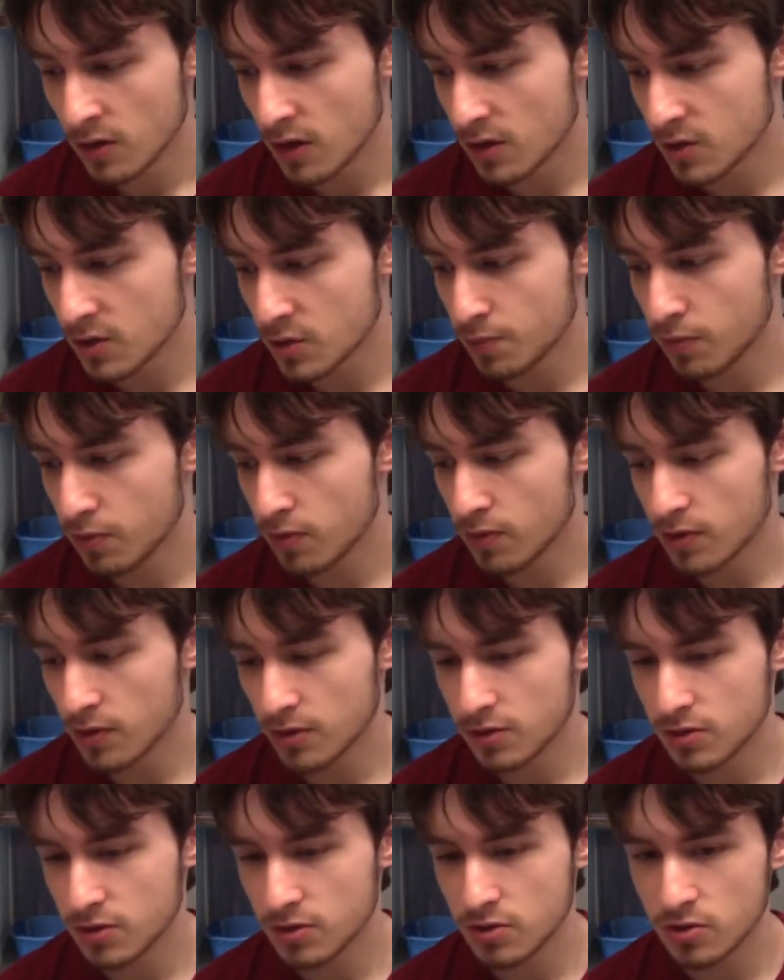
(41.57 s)
export
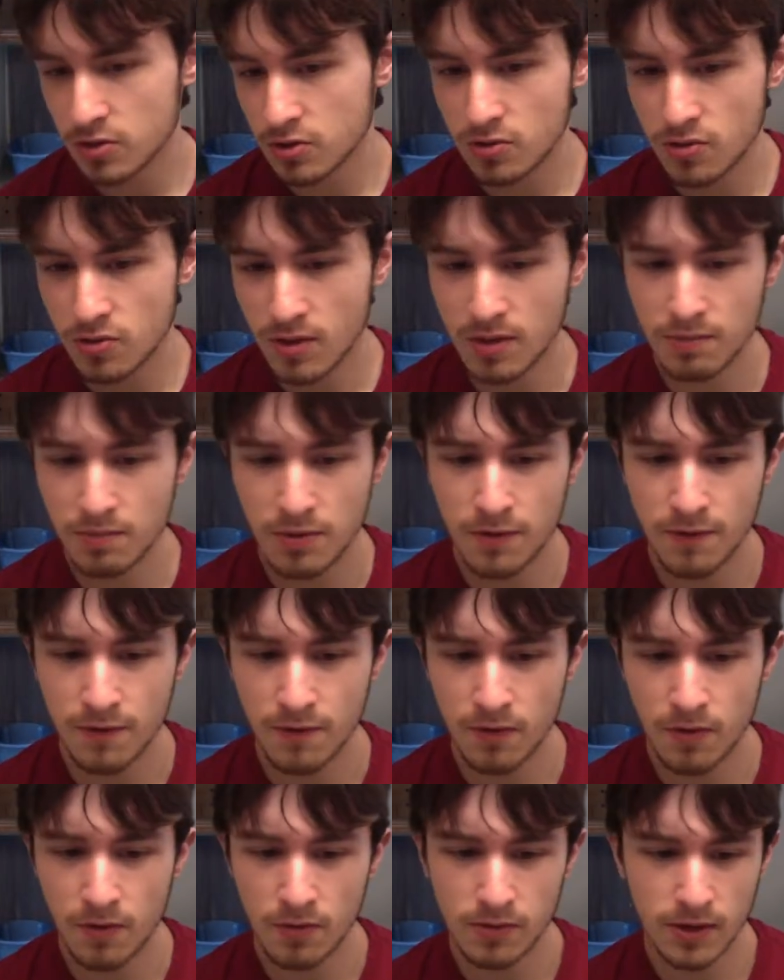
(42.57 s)
it to
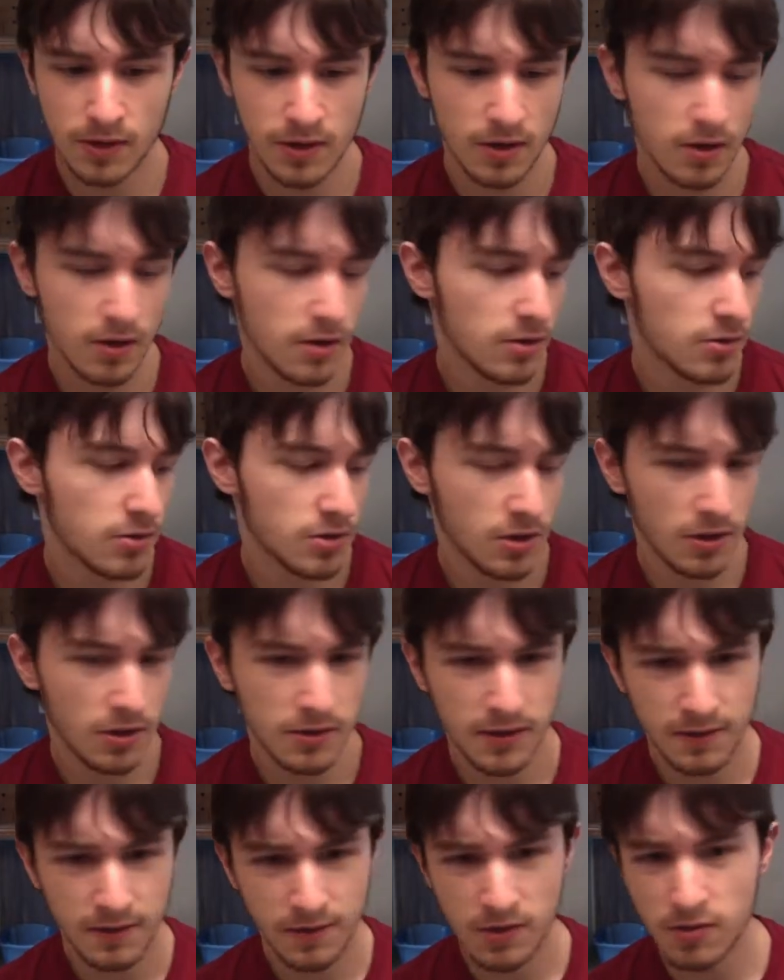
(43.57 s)
MP4, like I use an
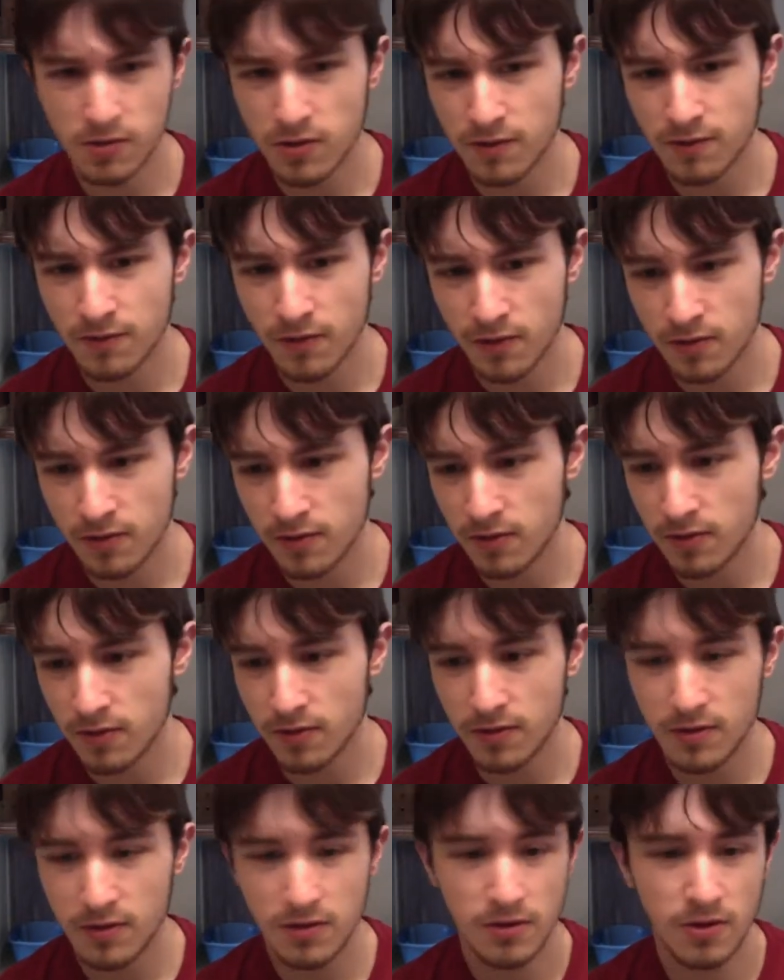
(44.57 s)
online video
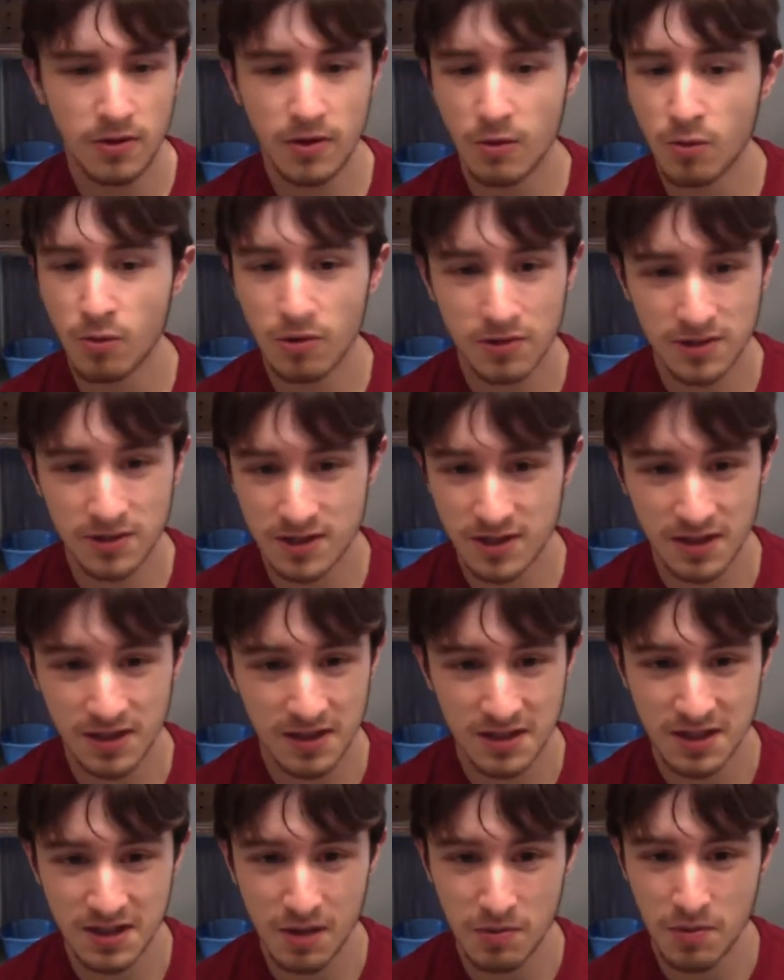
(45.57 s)
converter, it won't
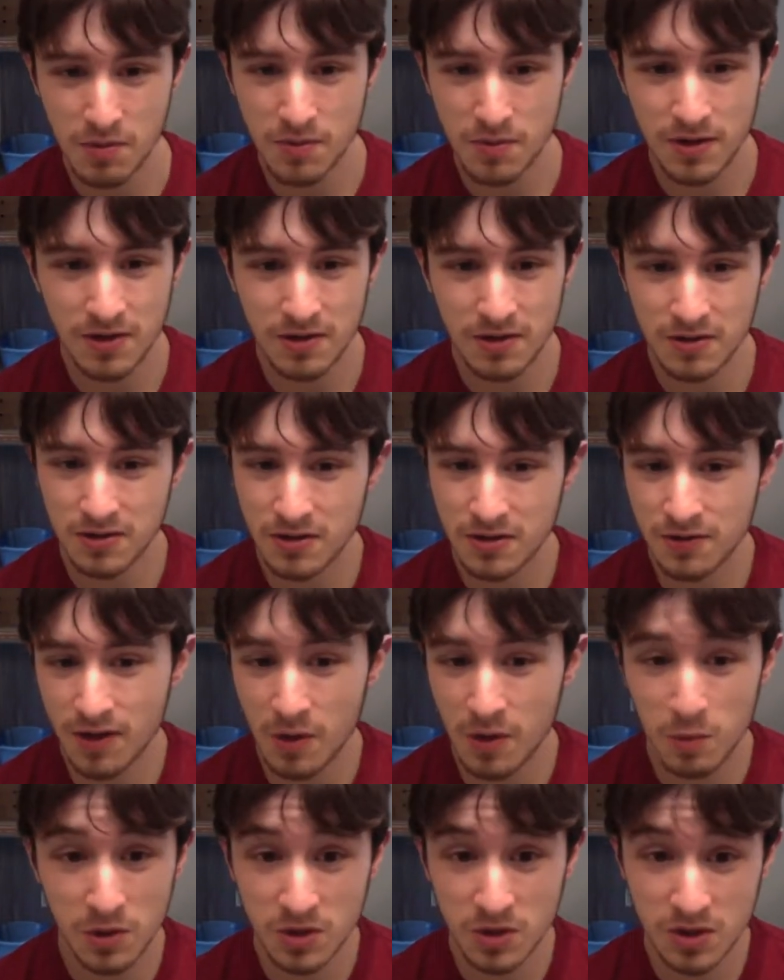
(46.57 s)
accept it because of
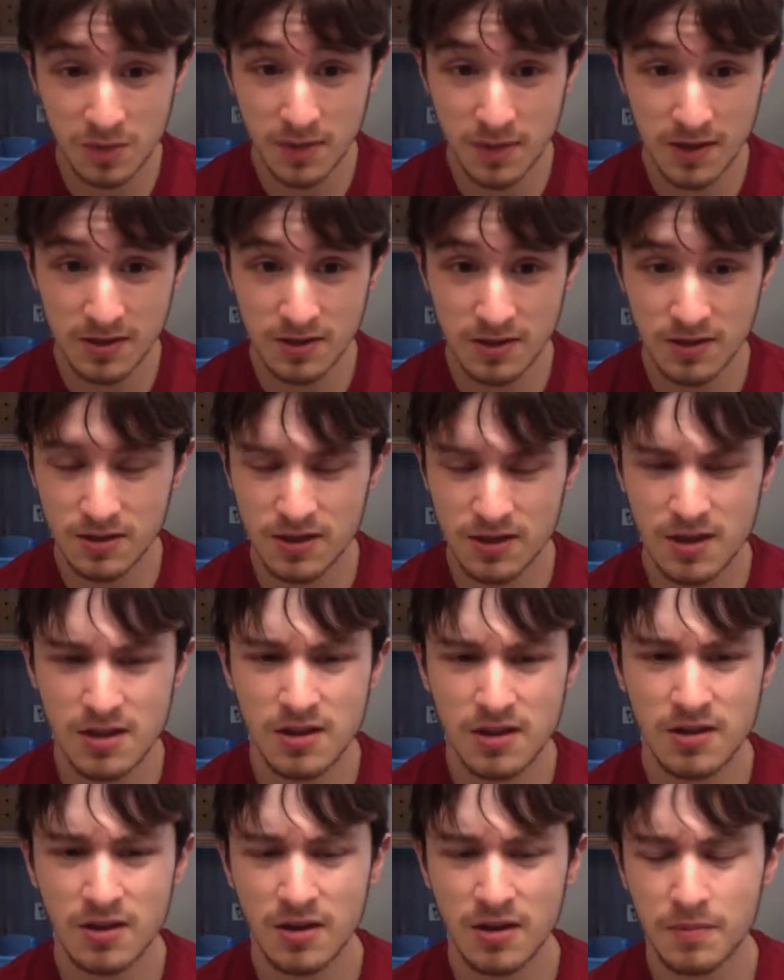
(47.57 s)
how much space it's
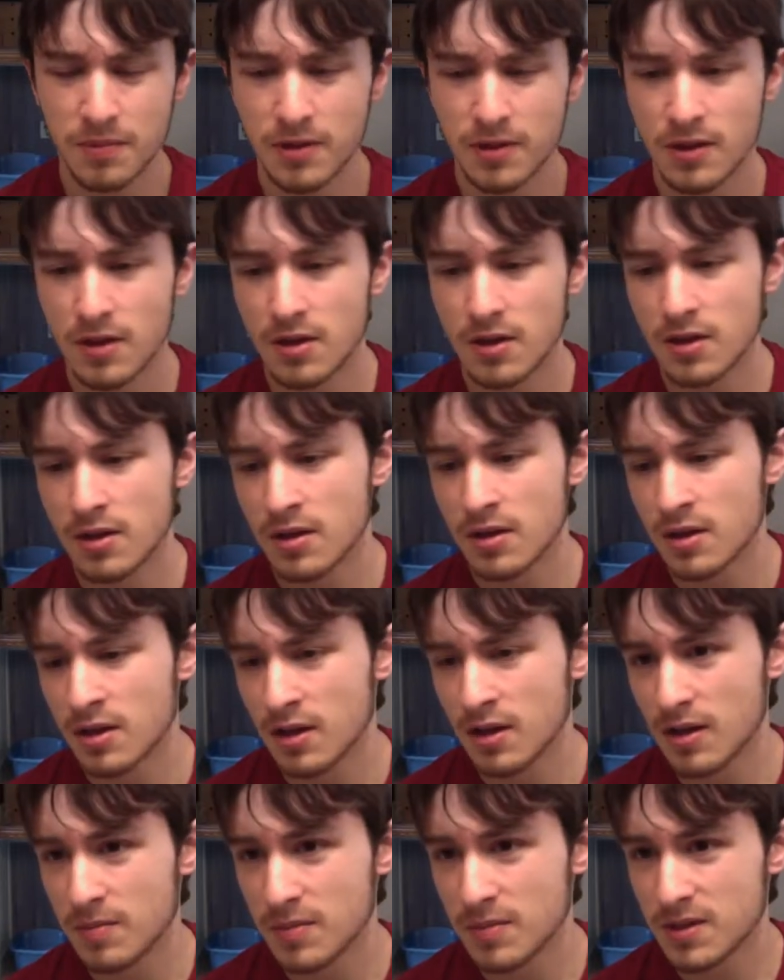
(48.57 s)
taking up.
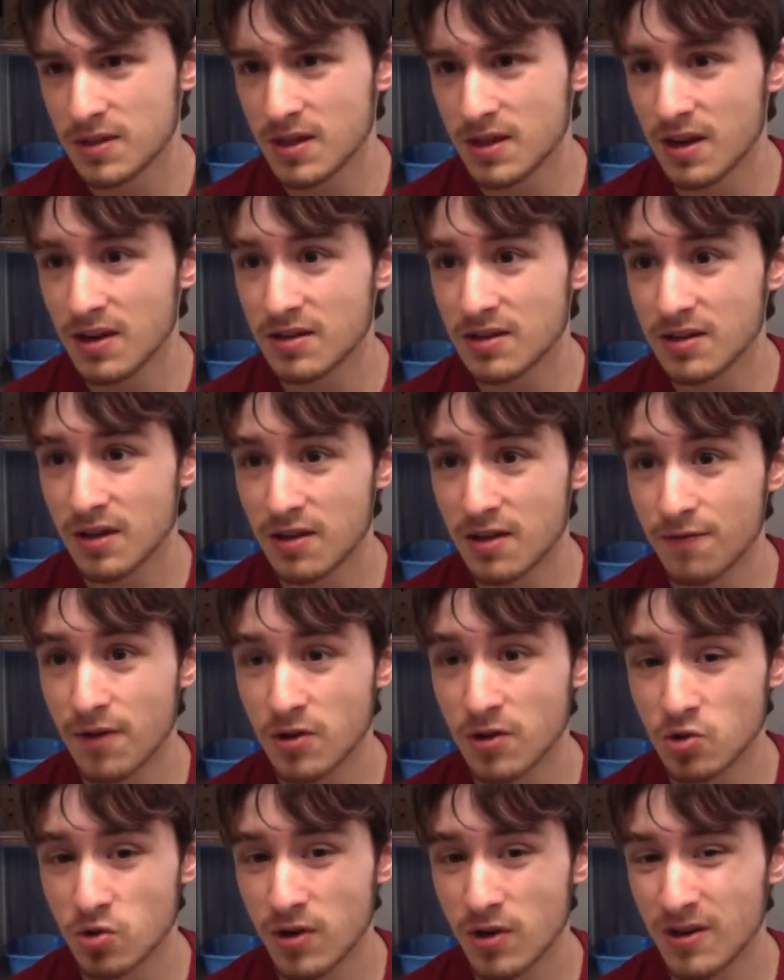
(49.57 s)
And besides, like if
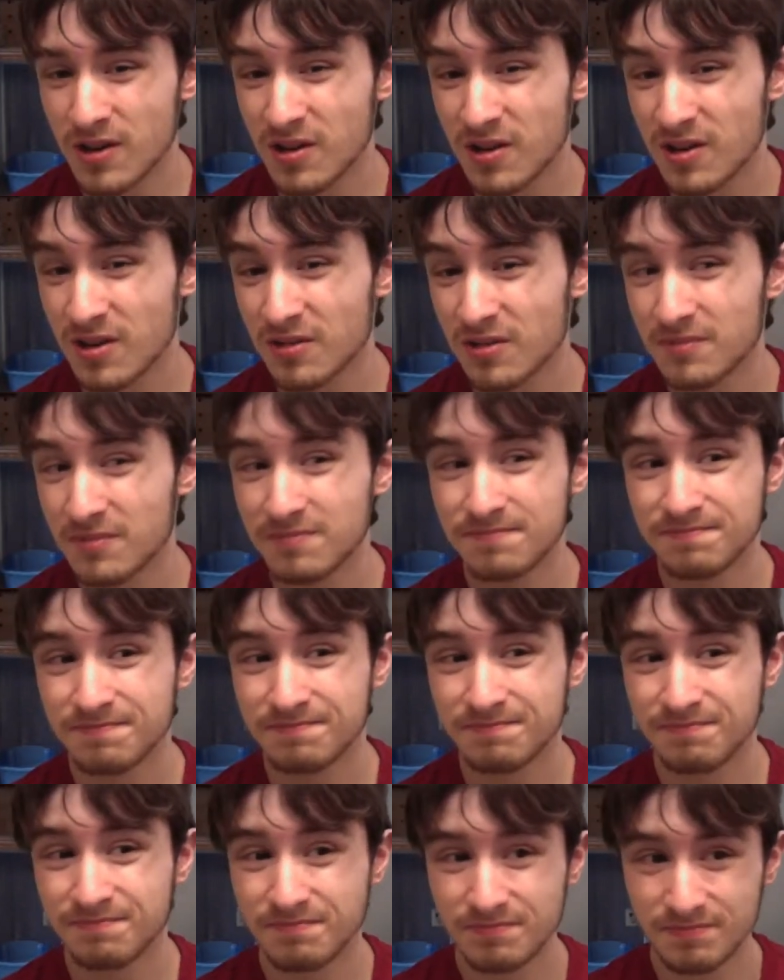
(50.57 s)
I try to
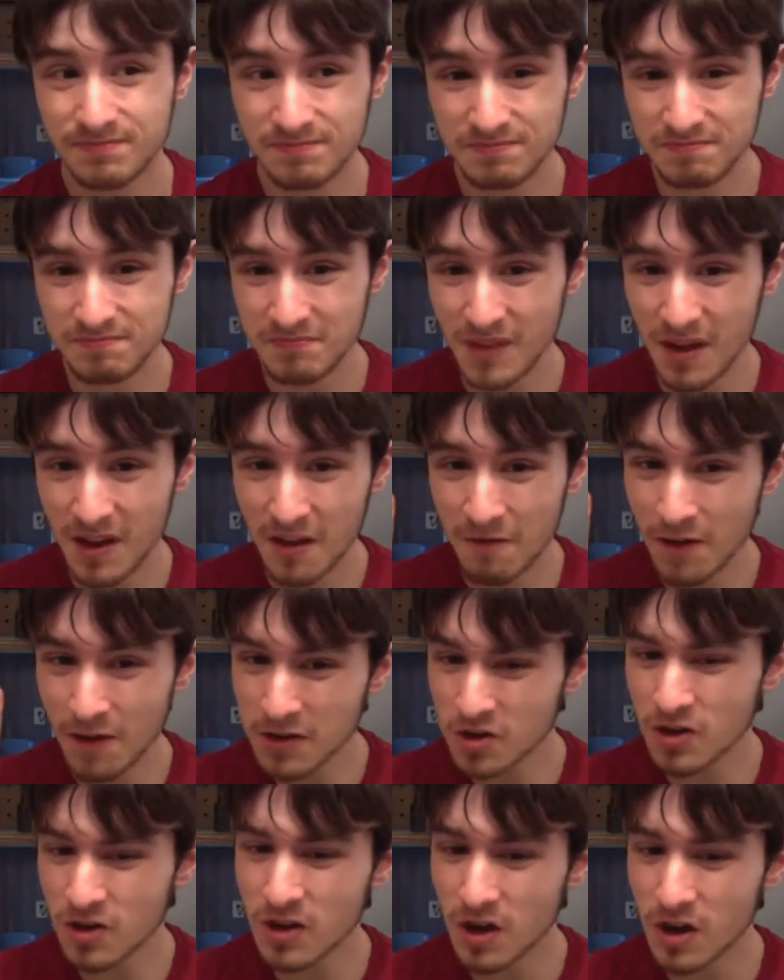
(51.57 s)

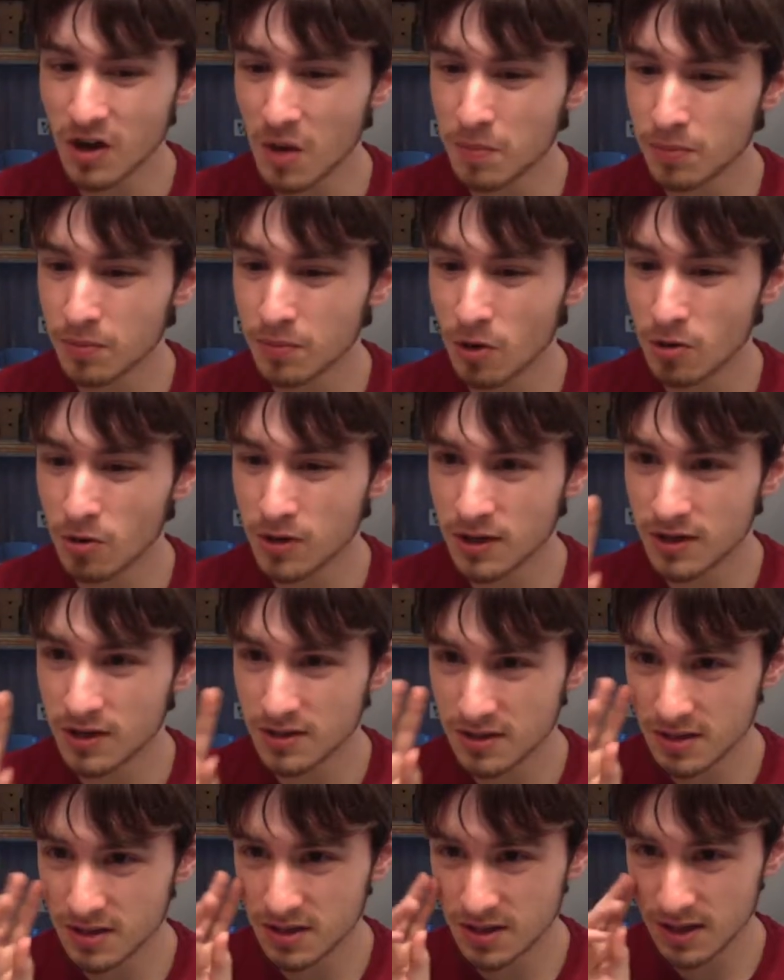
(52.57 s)
upload
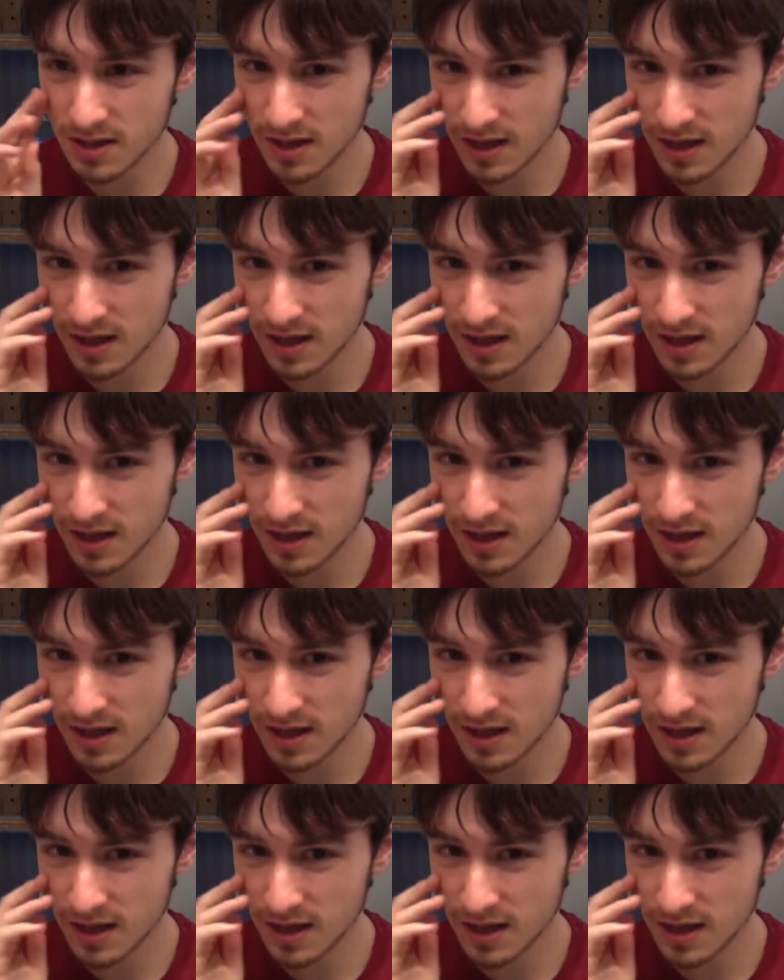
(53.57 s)
it,